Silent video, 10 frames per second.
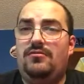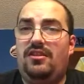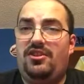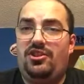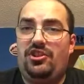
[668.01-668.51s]

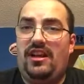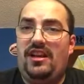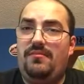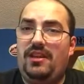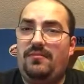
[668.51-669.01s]
with
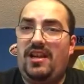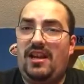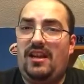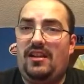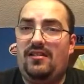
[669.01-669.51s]
Shane
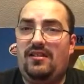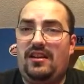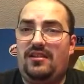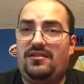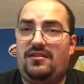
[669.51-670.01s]
McMahon
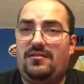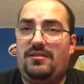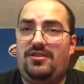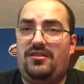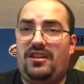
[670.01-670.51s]
as the
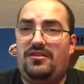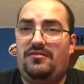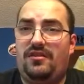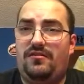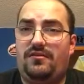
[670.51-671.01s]
special guest
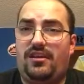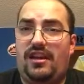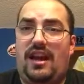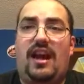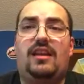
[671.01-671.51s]

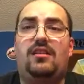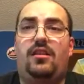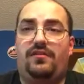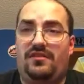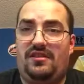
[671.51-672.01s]
referee. I
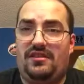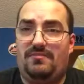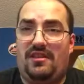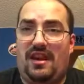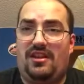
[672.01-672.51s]
loved
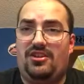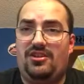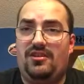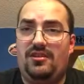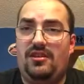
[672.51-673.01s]
this
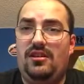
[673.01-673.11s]
match.